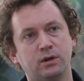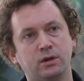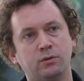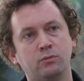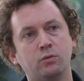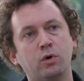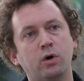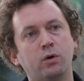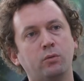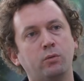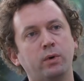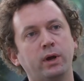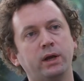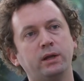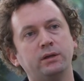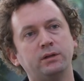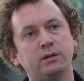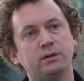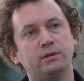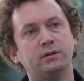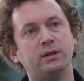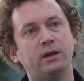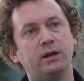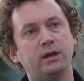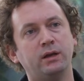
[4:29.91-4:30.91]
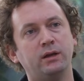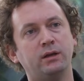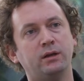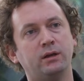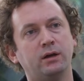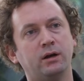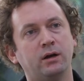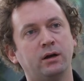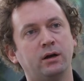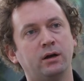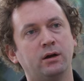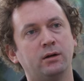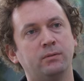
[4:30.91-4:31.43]
in what way did
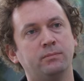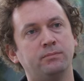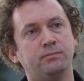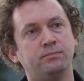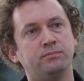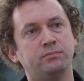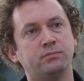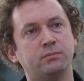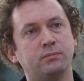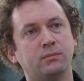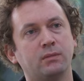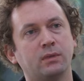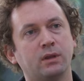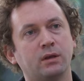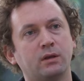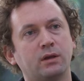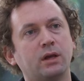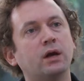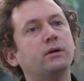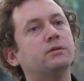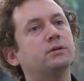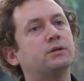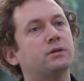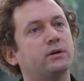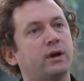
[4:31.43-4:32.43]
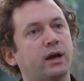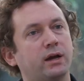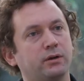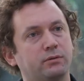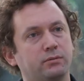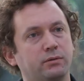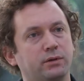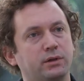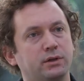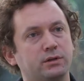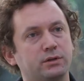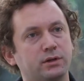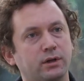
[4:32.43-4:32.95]
they
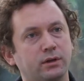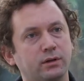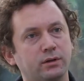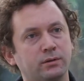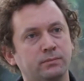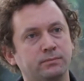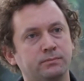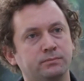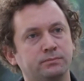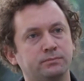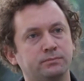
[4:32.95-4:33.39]
counteract with each other?